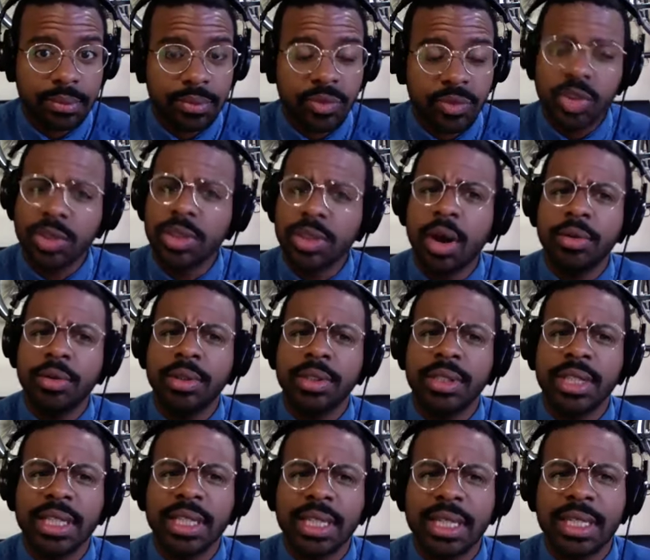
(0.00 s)
So the only
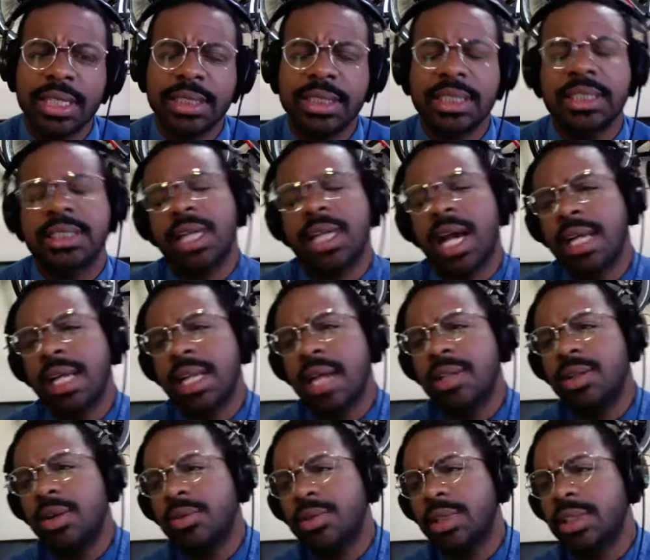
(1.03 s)
thing is, is I, I
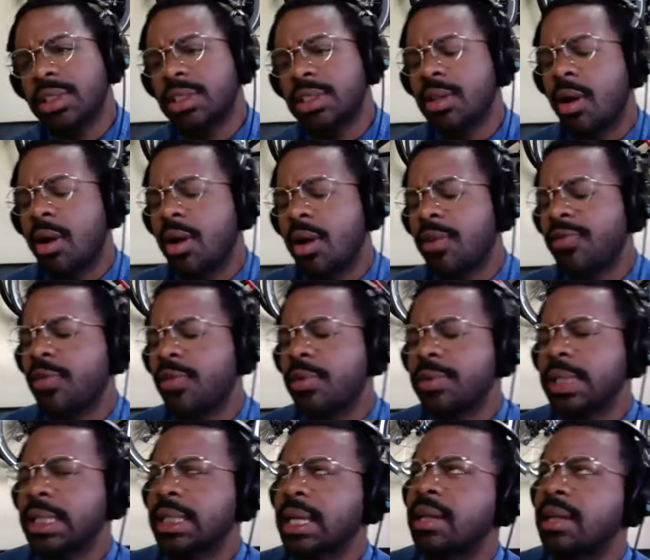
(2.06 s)
know this is an art form
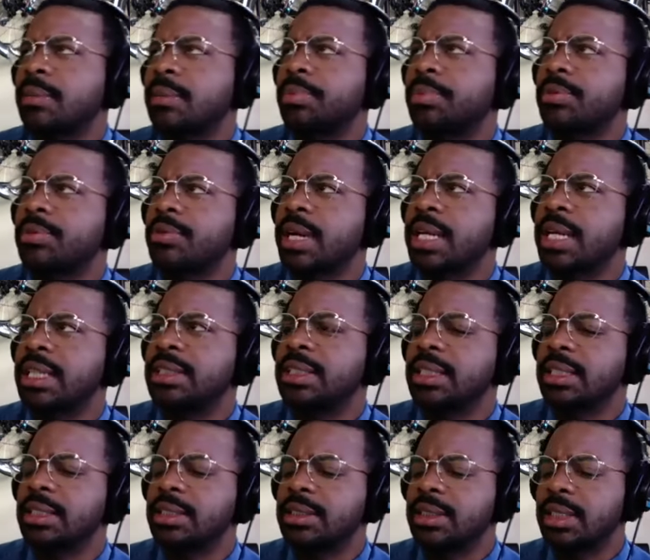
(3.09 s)
that kind of
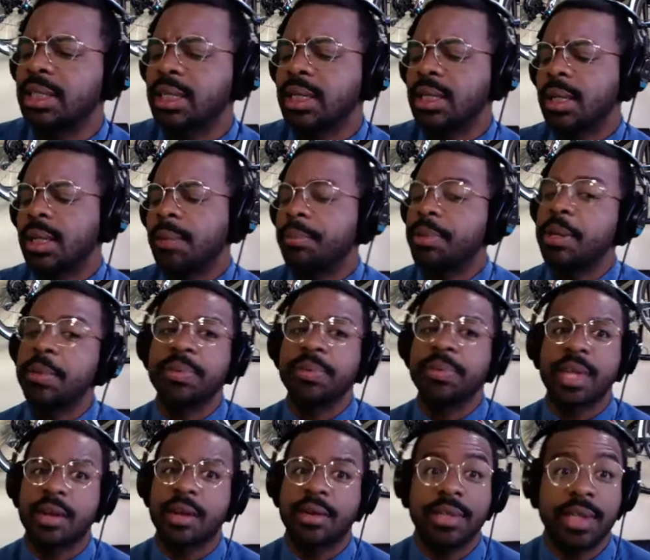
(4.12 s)
praises people
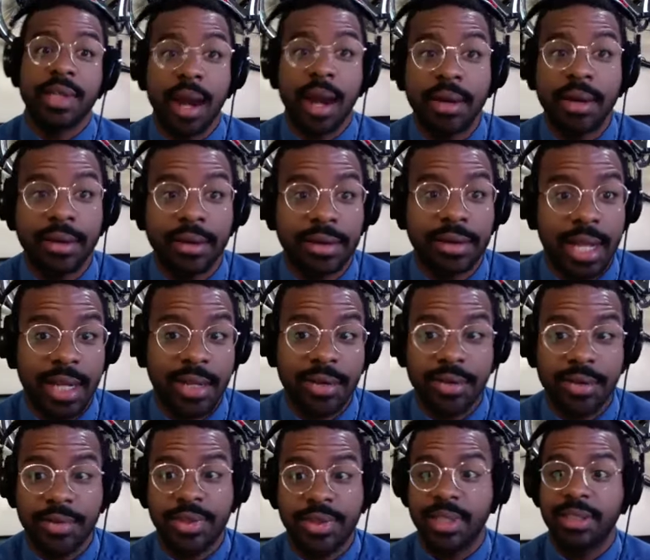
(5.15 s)
that are younger that
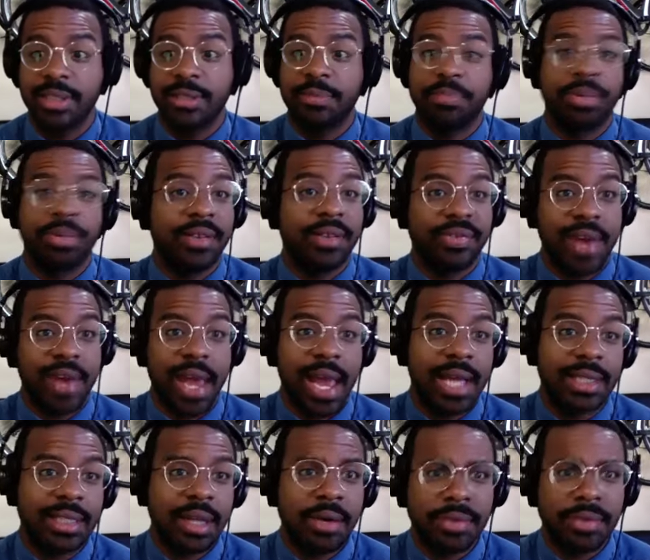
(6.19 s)
do things play
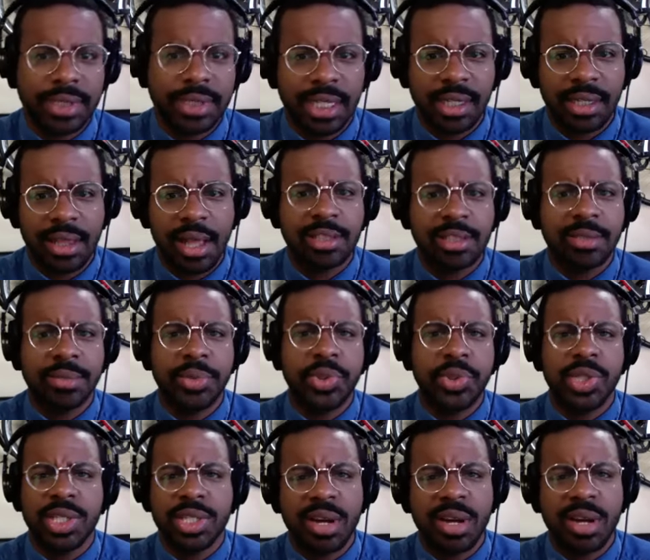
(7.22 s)
fast. I always say in classical music,
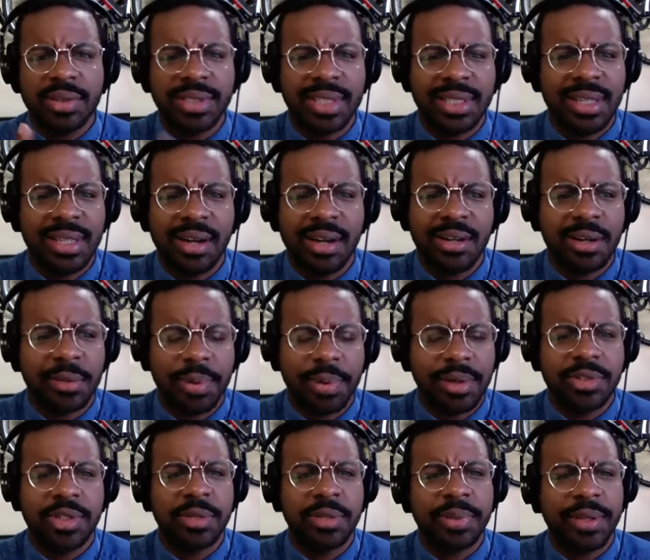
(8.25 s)
there's always a younger
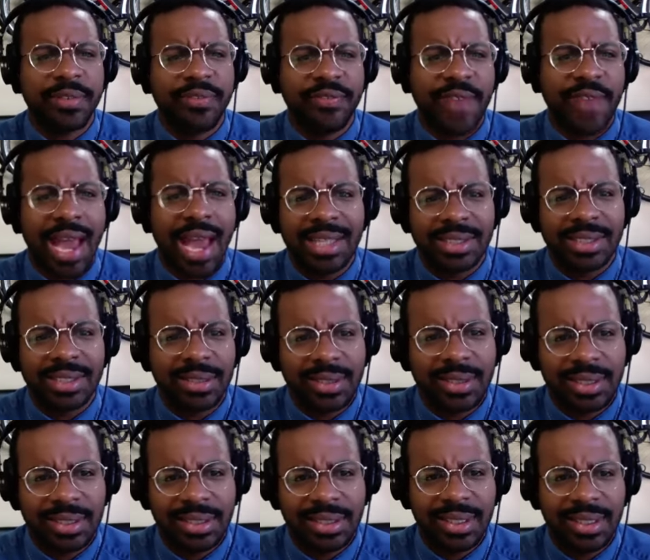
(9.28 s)
person who can play faster
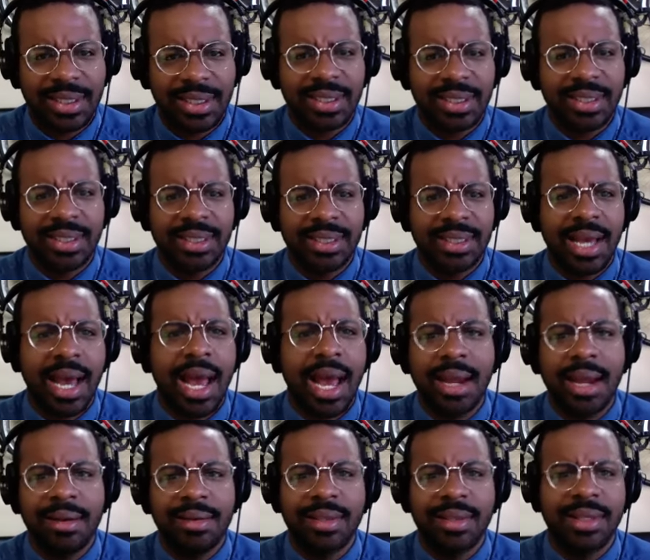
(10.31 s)
and
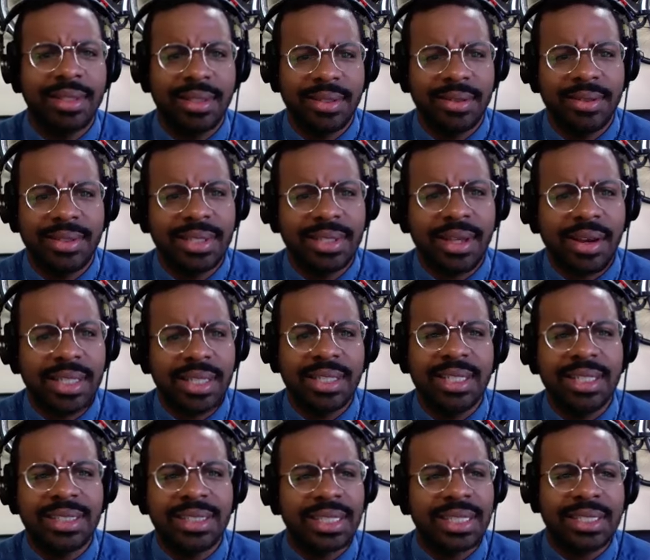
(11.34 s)
higher than you. It's,
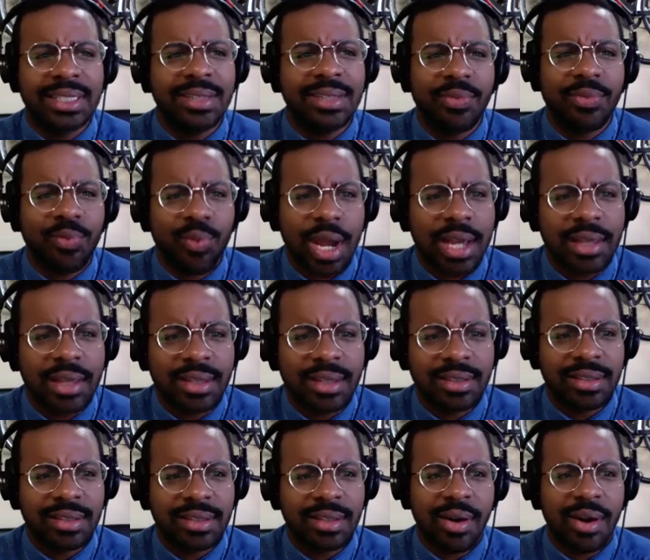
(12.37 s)
it's just the way
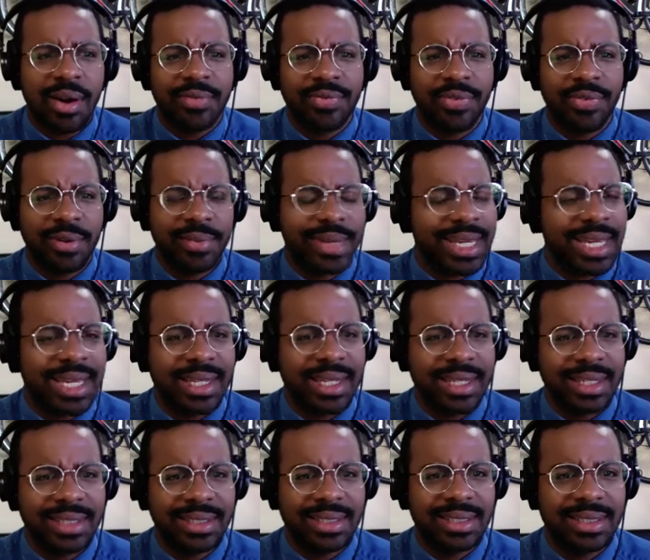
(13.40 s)
that the art form
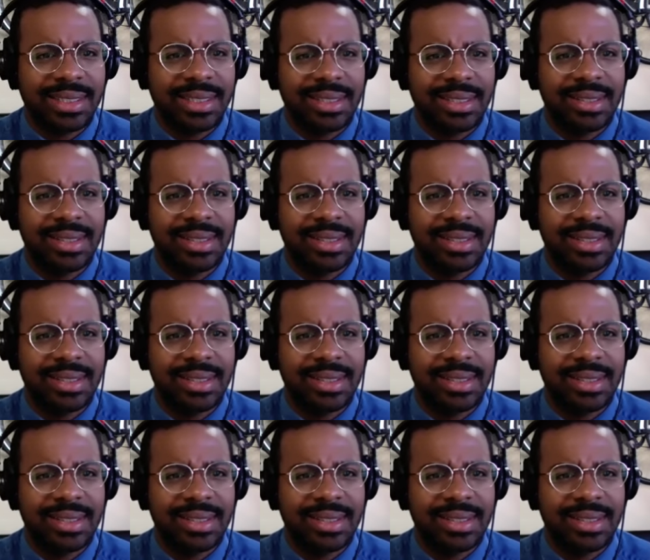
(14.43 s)
is.